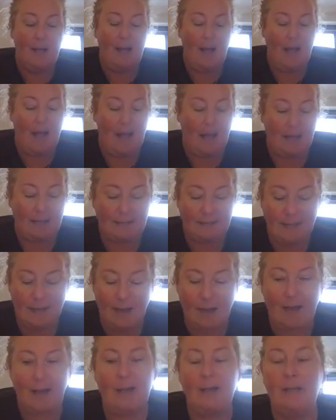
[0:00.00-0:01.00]
and
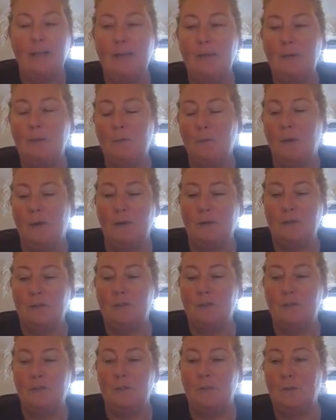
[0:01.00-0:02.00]
I want
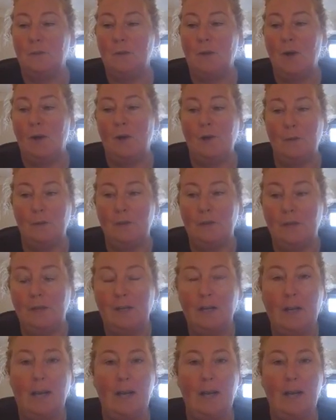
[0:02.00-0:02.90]
to own